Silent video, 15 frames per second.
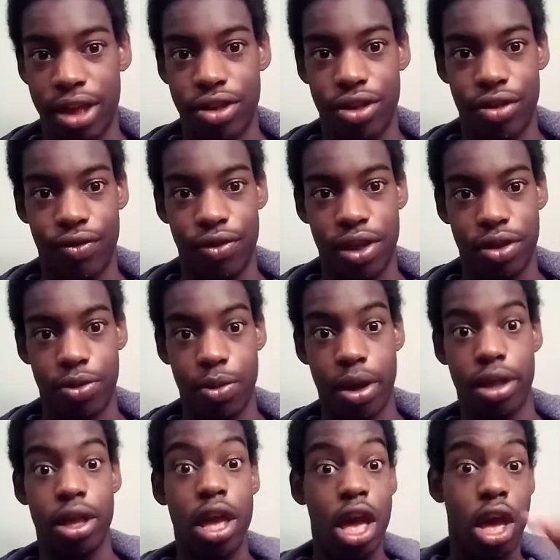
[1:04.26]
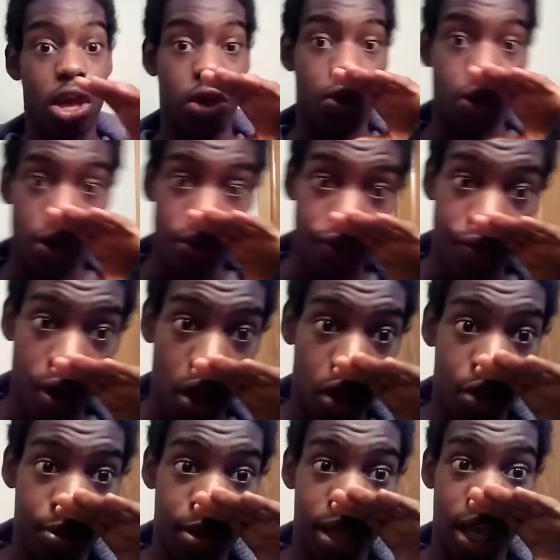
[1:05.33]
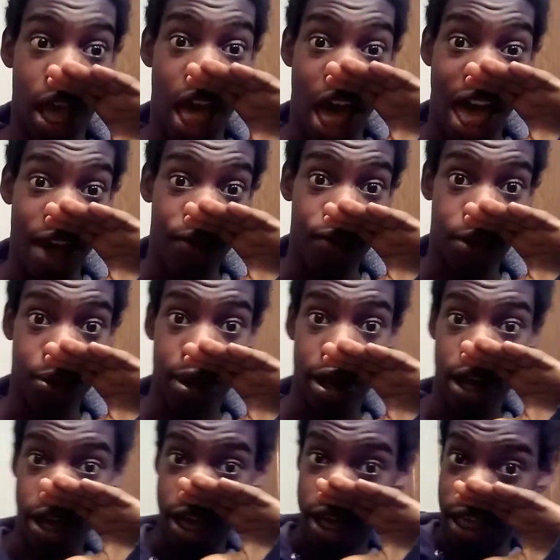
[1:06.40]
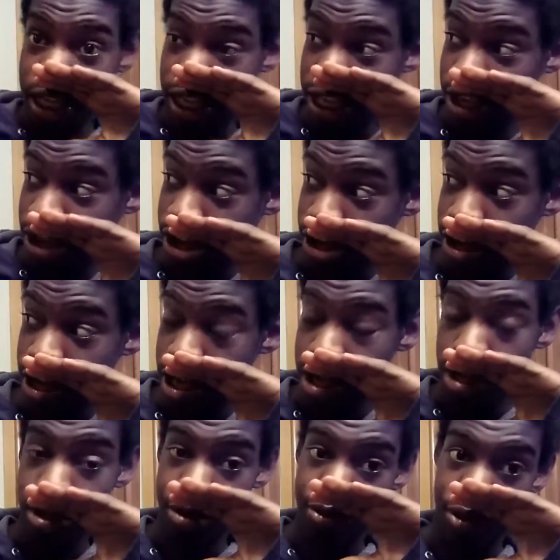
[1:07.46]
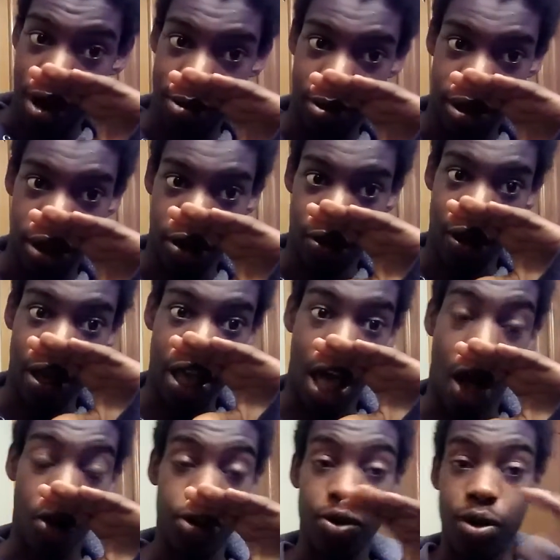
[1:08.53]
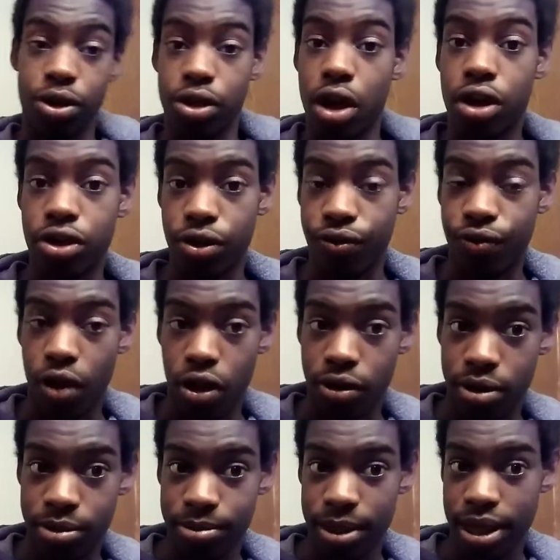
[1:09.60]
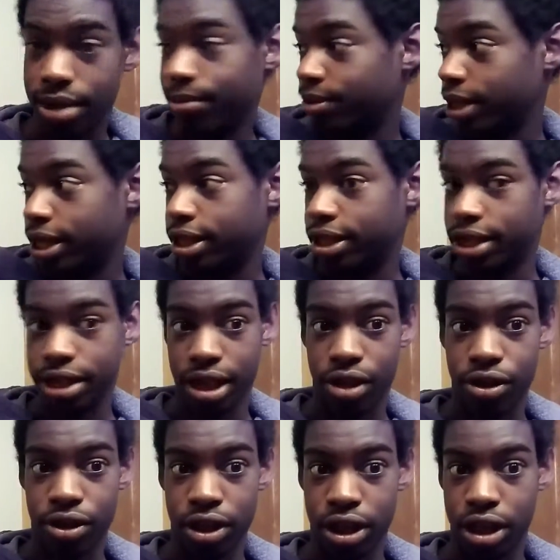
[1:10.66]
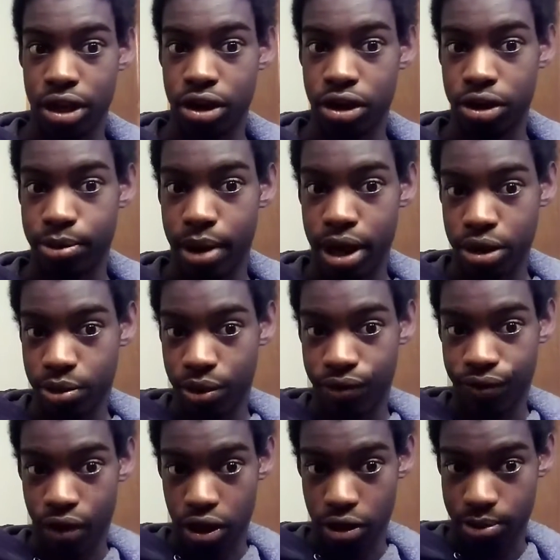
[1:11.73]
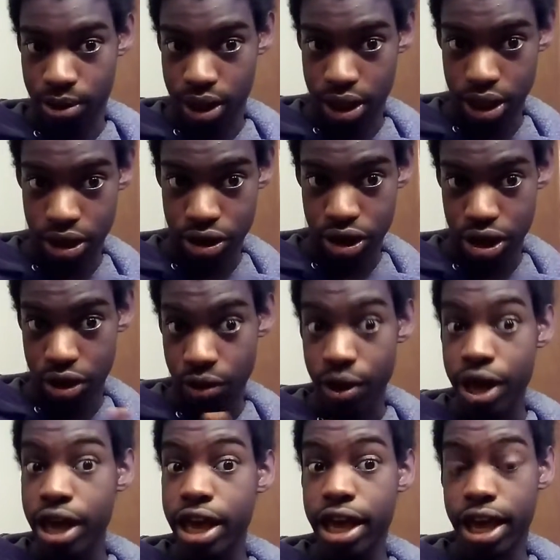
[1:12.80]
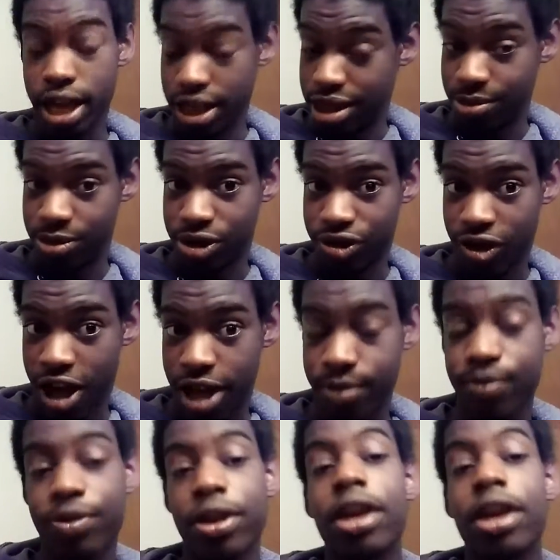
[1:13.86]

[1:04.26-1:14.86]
actually for this one, you can follow me everywhere here. You probably do it. Also, as long as you're following me in places other than here, you might as well follow me here too and subscribe.